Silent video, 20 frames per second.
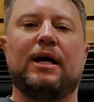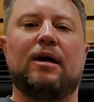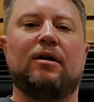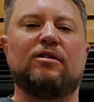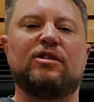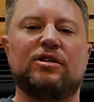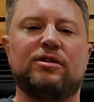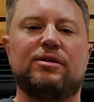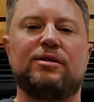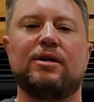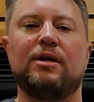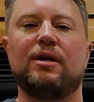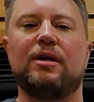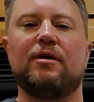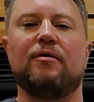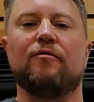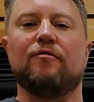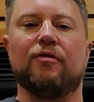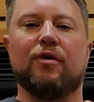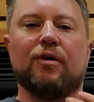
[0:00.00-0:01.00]
I'll just
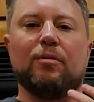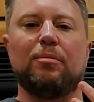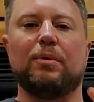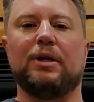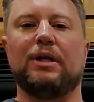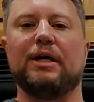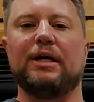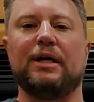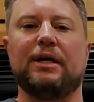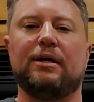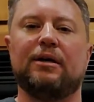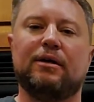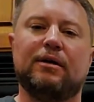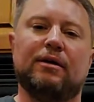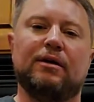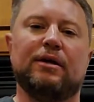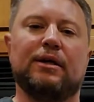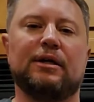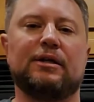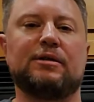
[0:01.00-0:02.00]
verbally
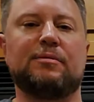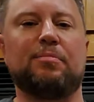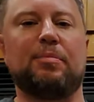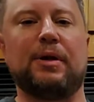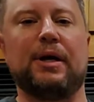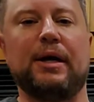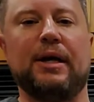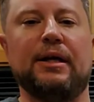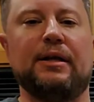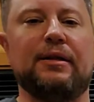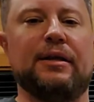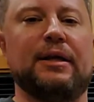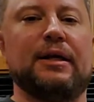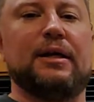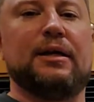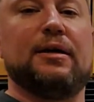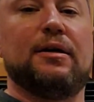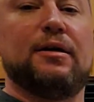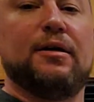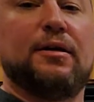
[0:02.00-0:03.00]
explain
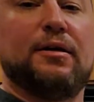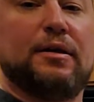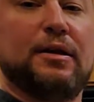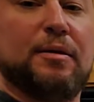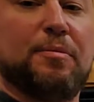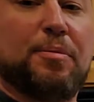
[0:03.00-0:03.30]
the